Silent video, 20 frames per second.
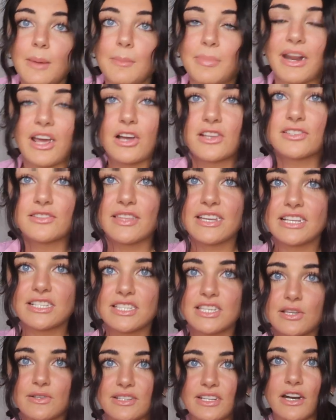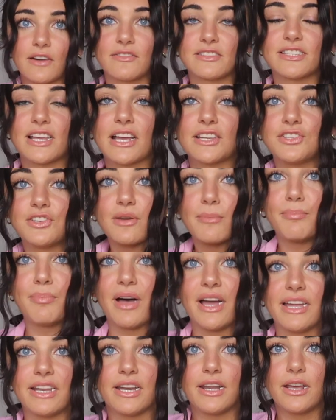But I also think it's cute to get oversized. You can
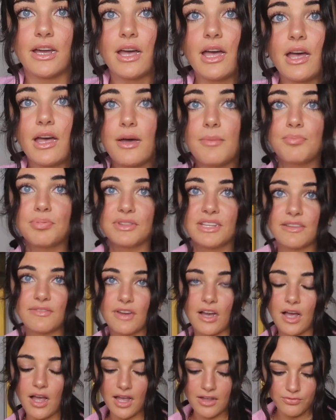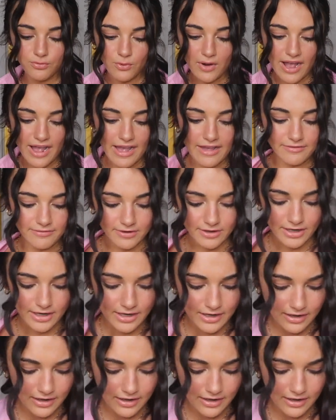button it up, leave it off, whatever.